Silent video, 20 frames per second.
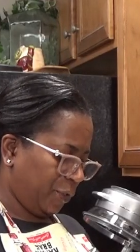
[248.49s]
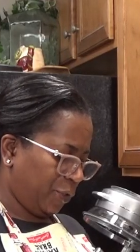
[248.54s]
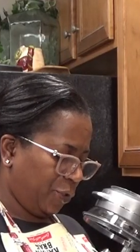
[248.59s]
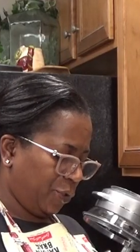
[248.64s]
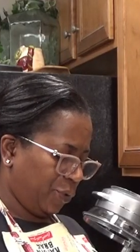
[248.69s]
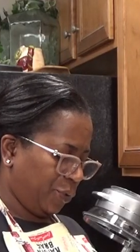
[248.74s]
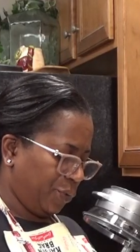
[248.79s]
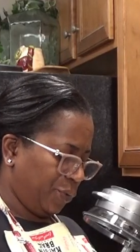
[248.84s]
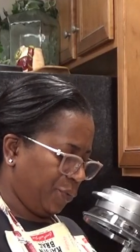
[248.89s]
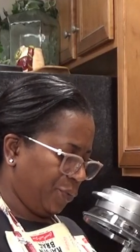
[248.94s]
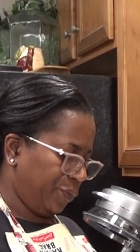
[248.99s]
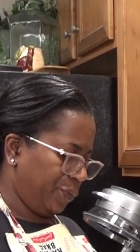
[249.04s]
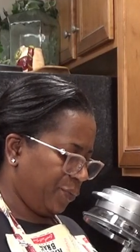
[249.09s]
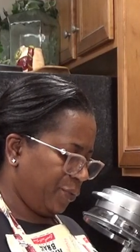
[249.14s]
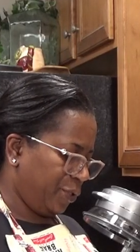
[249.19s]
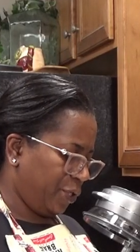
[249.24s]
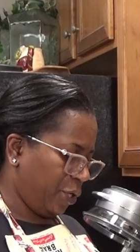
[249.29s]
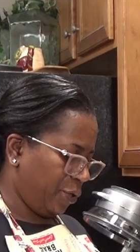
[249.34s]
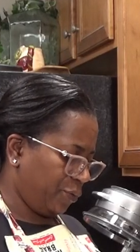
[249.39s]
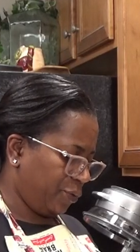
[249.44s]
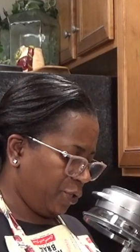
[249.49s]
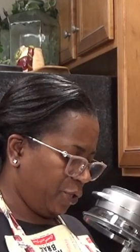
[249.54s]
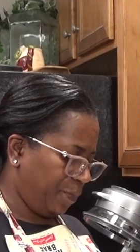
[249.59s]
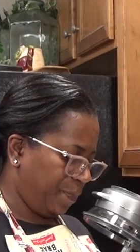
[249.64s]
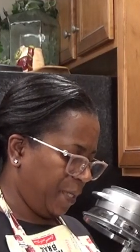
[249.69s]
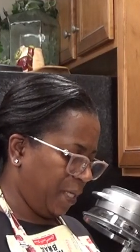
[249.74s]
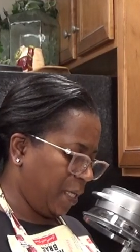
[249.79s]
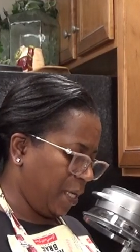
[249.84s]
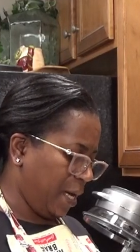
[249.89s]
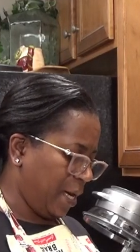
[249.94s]
to toast
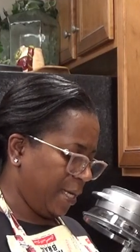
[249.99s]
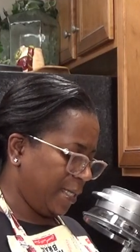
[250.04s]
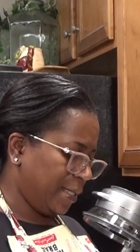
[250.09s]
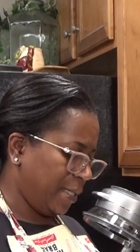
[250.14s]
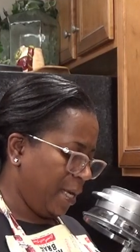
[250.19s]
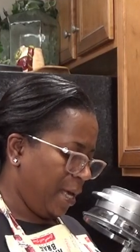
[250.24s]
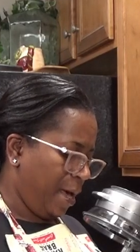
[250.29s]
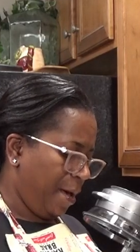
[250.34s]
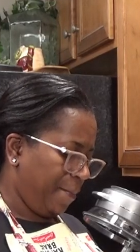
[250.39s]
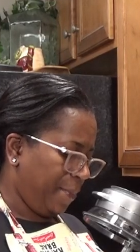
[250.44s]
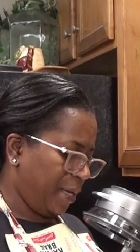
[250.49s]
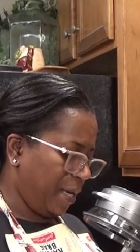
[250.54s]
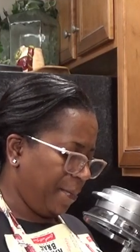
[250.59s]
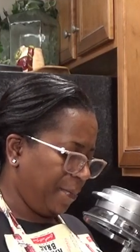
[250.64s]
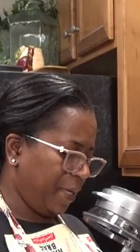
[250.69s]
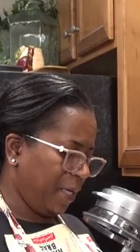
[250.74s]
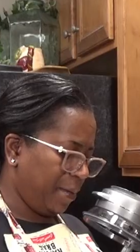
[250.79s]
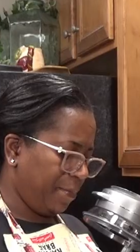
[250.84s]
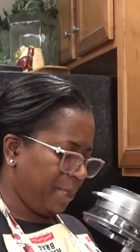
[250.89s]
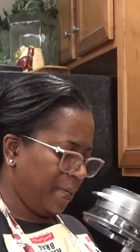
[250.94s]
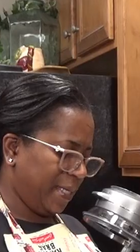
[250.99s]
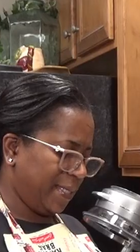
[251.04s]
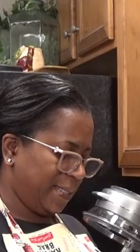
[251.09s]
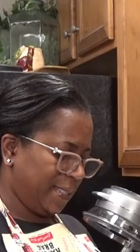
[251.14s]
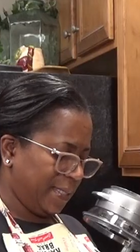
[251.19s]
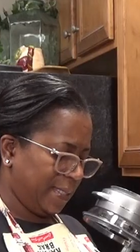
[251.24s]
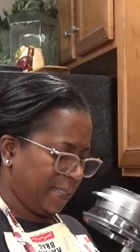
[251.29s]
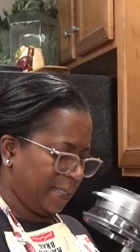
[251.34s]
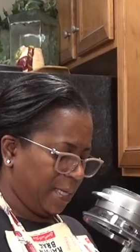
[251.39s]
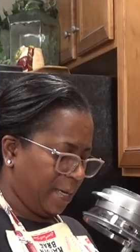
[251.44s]
your pecans. But I'm going to
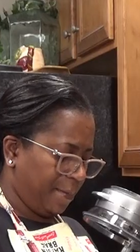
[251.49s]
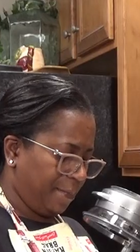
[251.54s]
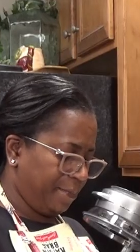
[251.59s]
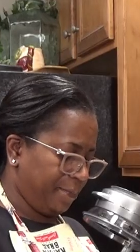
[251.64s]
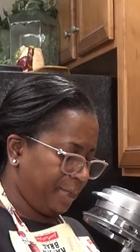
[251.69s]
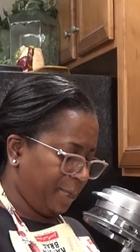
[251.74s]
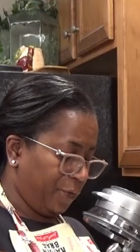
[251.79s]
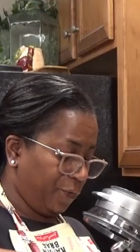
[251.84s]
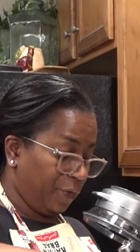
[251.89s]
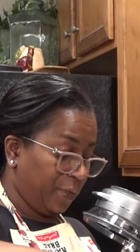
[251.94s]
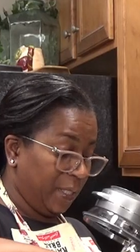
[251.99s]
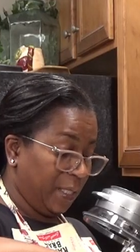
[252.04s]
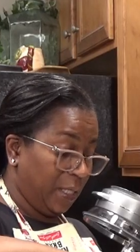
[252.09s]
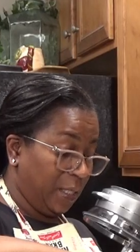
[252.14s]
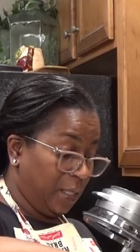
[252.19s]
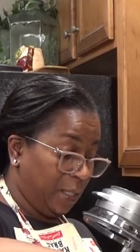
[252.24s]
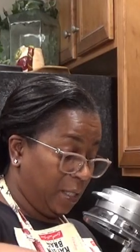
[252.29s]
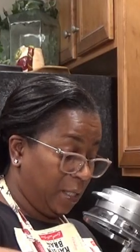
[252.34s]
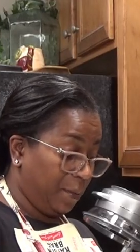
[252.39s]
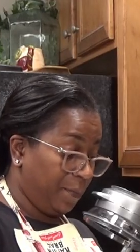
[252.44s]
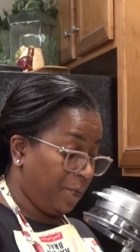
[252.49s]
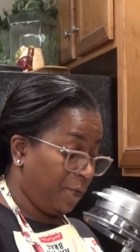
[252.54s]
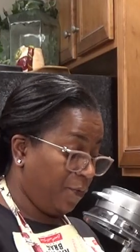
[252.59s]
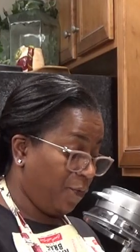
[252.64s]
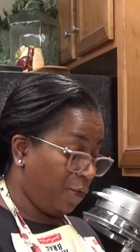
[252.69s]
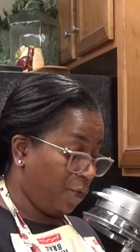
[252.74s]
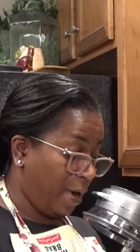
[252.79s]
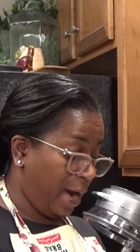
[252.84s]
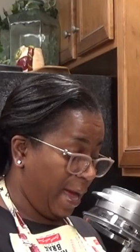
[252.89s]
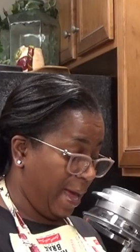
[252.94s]
mix this up really good
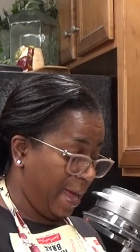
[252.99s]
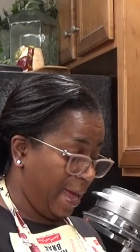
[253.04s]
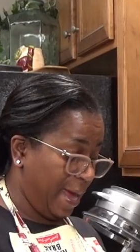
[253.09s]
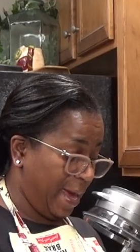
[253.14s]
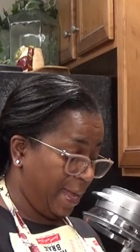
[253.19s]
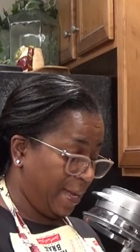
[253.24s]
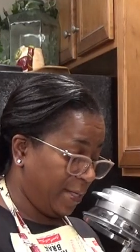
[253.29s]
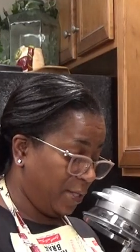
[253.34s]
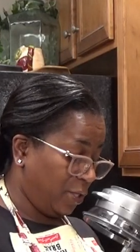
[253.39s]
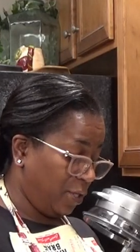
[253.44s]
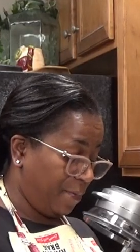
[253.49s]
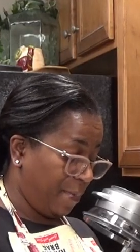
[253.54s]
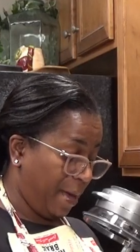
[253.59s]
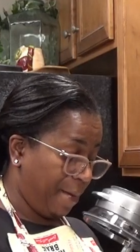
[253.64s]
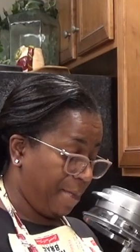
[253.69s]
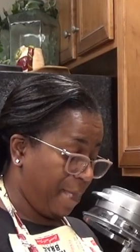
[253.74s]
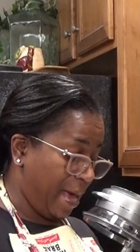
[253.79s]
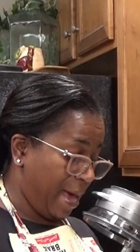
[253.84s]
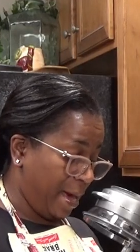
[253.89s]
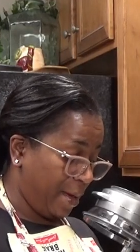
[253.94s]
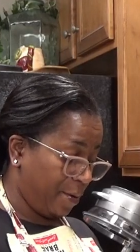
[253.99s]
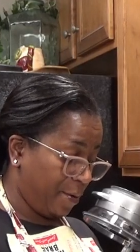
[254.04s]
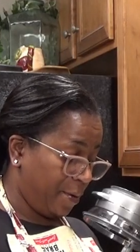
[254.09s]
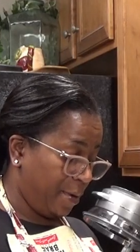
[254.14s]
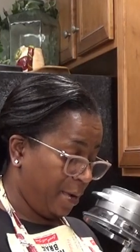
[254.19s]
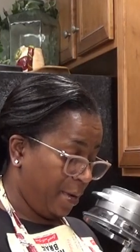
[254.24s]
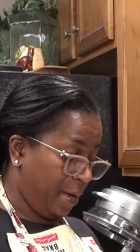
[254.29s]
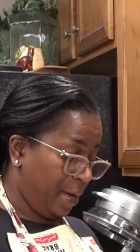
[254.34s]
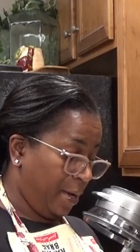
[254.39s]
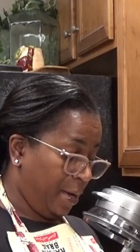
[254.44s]
before I add it to my
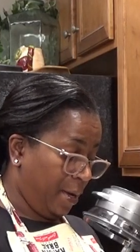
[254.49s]
batter.